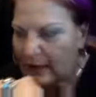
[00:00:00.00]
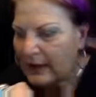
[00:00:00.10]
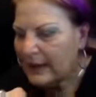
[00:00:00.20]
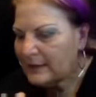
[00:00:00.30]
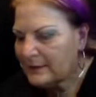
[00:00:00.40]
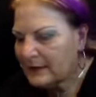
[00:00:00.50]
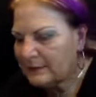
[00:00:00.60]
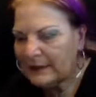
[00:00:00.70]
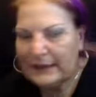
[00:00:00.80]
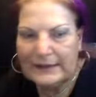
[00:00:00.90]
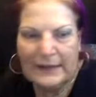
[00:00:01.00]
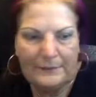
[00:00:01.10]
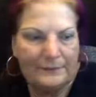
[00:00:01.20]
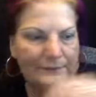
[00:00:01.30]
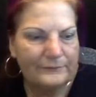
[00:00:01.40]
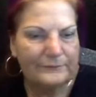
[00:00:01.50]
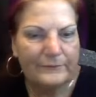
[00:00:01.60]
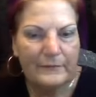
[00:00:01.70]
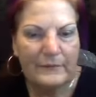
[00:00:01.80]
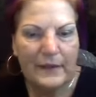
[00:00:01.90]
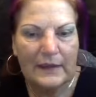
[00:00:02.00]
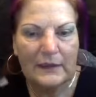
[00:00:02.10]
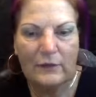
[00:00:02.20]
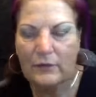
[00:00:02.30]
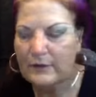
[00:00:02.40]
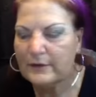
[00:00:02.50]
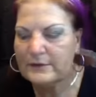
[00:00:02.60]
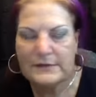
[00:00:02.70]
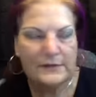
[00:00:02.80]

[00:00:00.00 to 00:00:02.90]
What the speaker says: and I'm going to blend them in the corners.